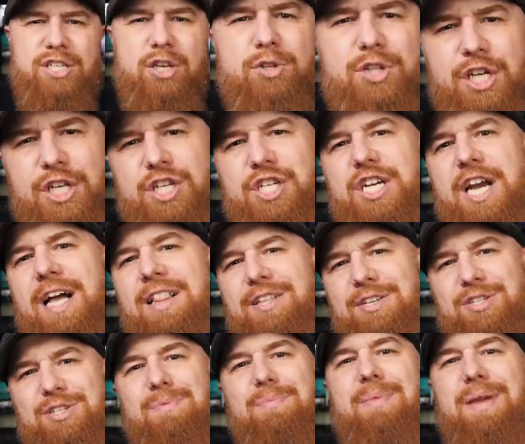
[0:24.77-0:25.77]
So she
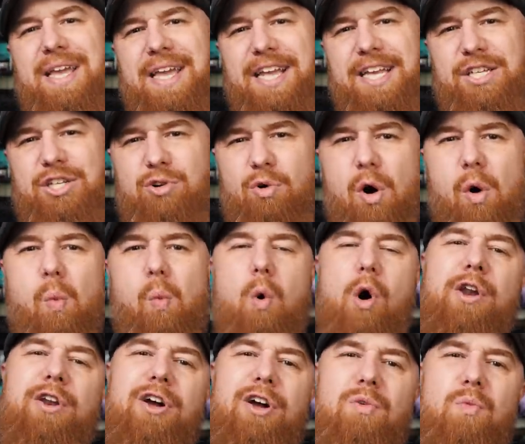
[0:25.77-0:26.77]
challenged me to a
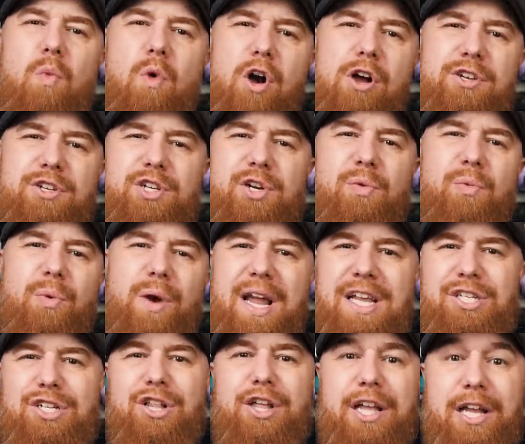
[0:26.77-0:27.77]
one-on-one
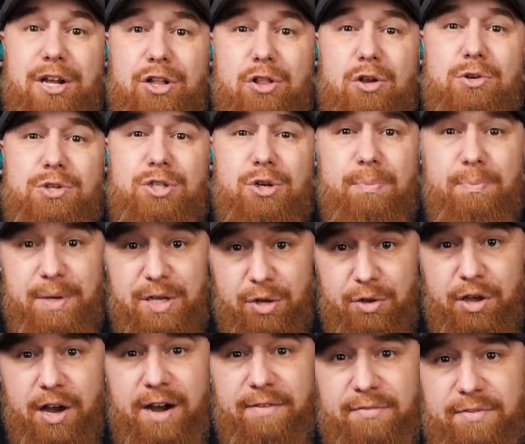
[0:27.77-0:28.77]
tarantula enclosure
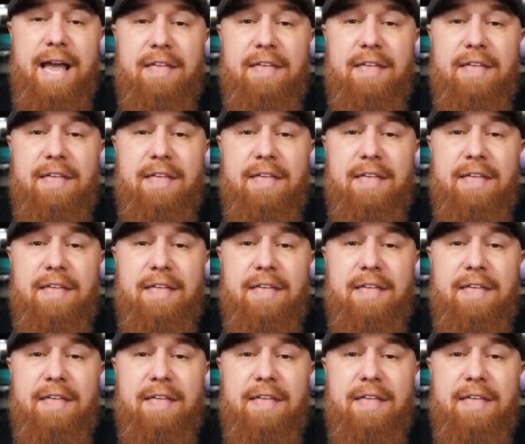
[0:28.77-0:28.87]
build-off.